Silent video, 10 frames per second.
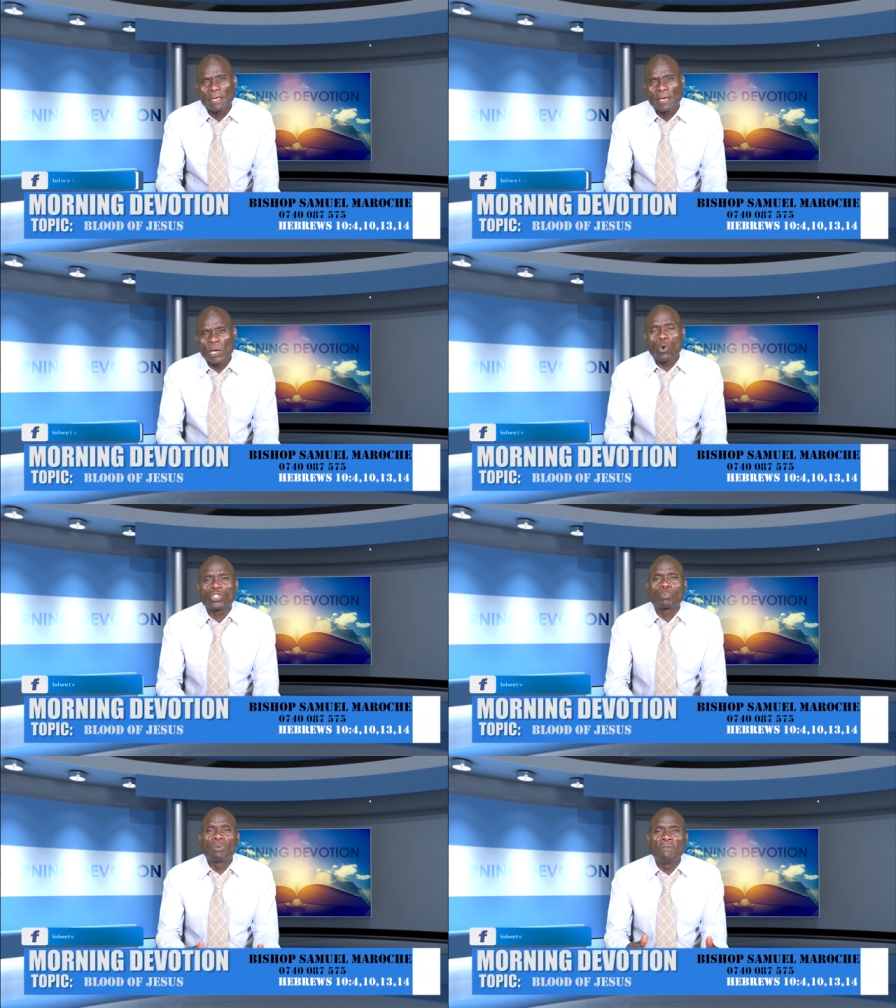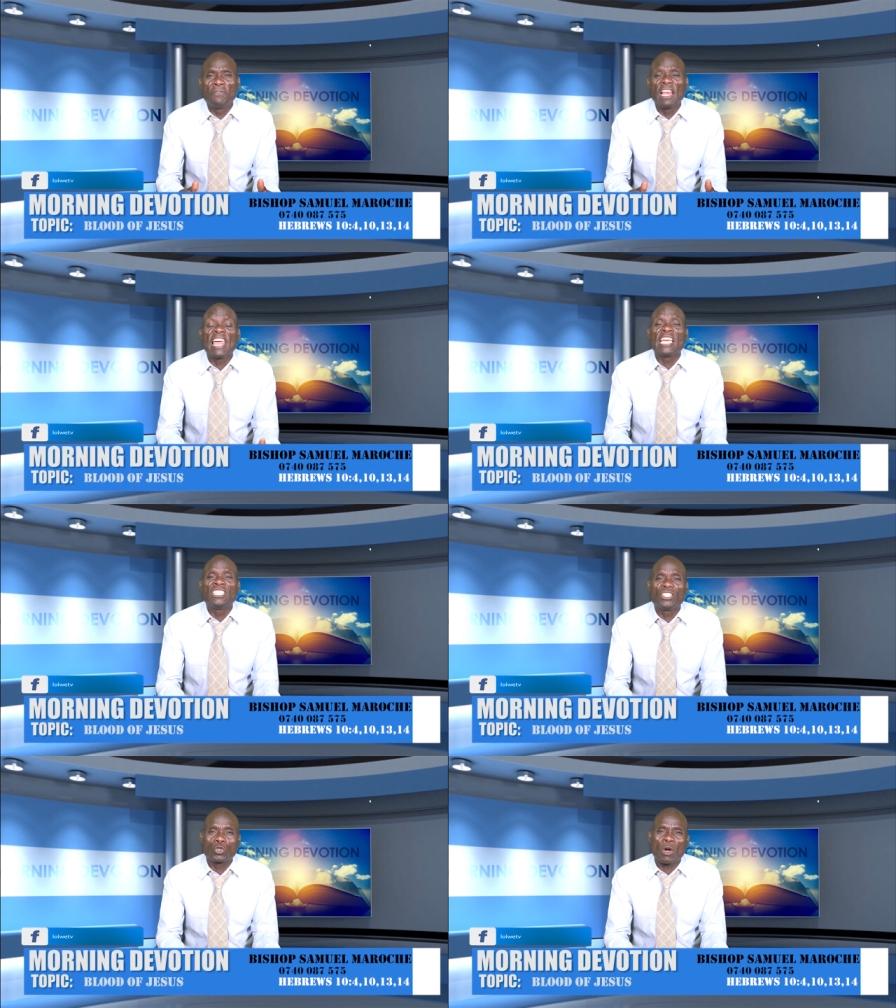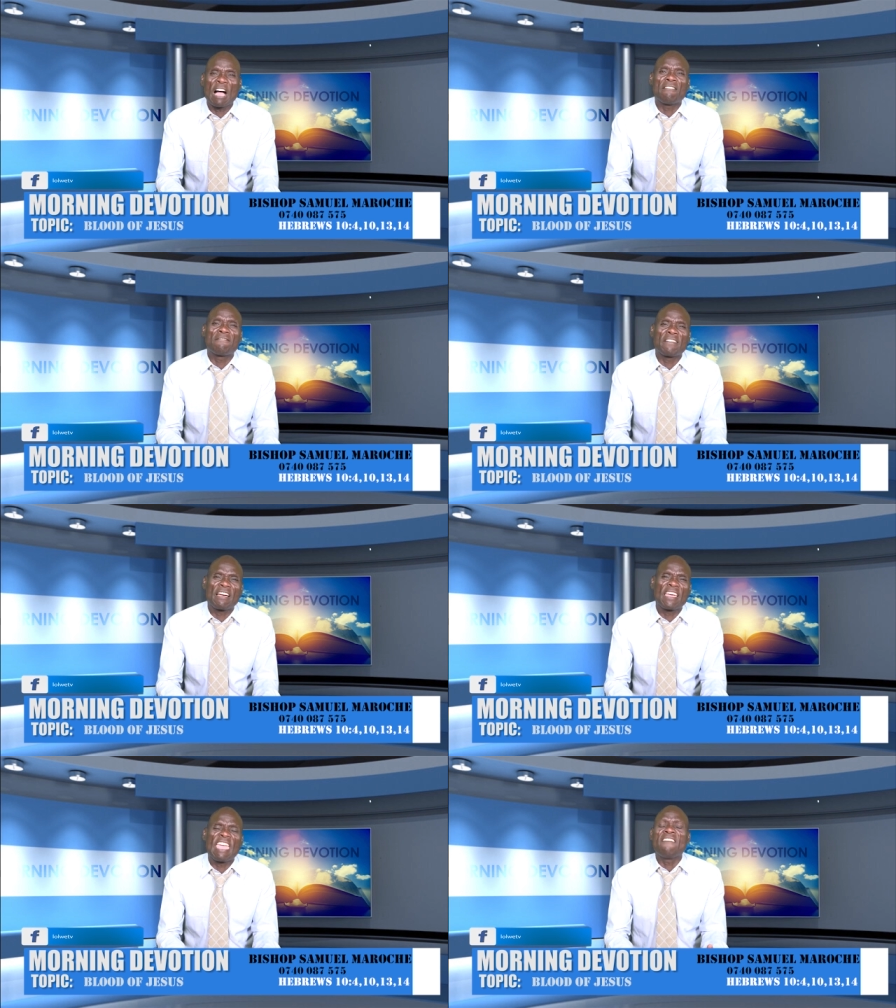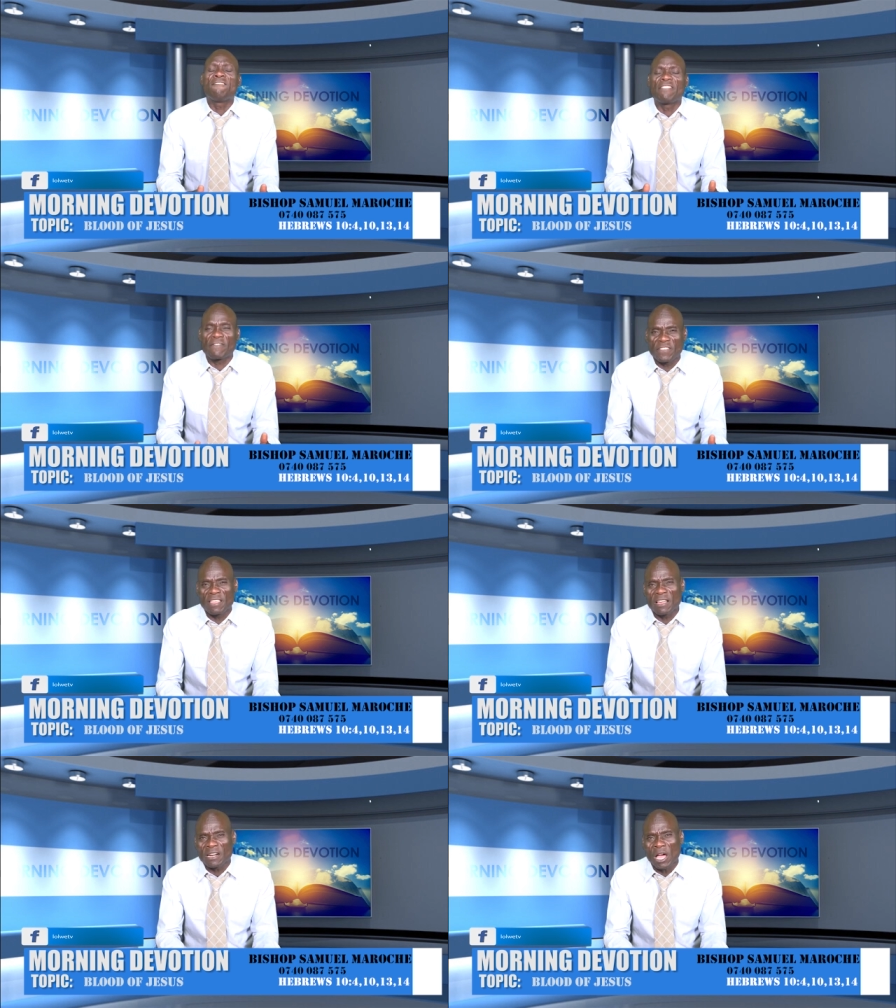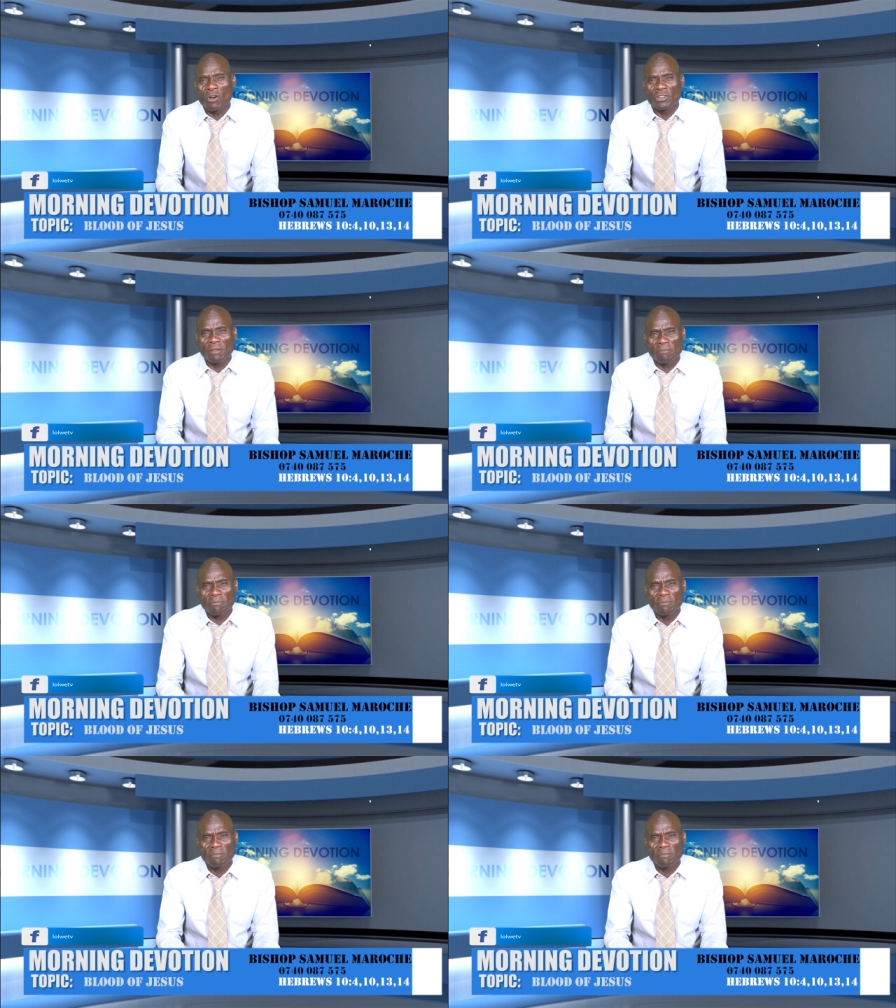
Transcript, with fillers: He was privileged to have everything around him.